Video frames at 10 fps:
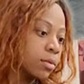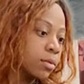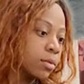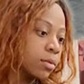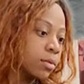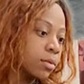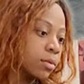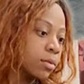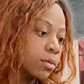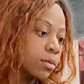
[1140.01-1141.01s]

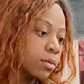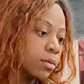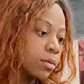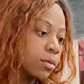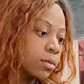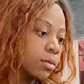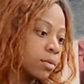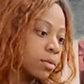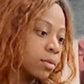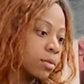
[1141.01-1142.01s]

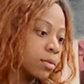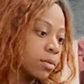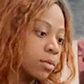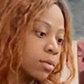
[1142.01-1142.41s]
The person shown says nothing.